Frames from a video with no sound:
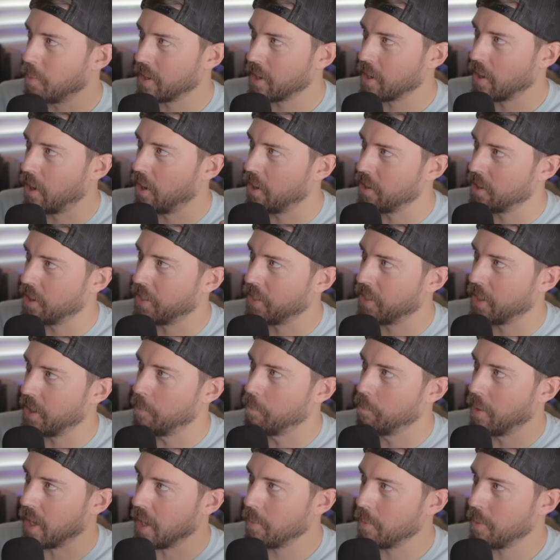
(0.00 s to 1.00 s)
we've been calling it the
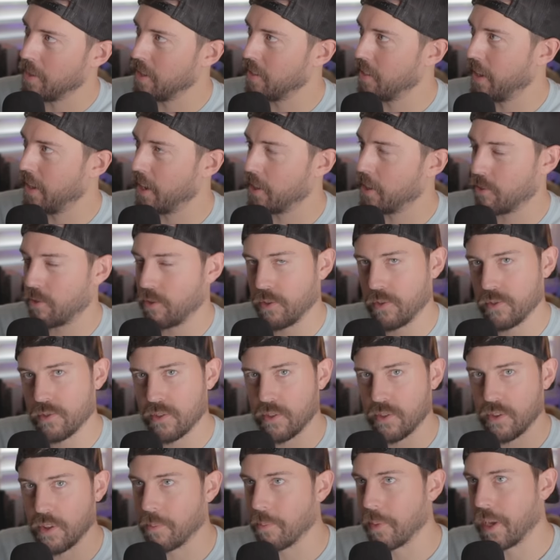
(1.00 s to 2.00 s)
baby land cruiser,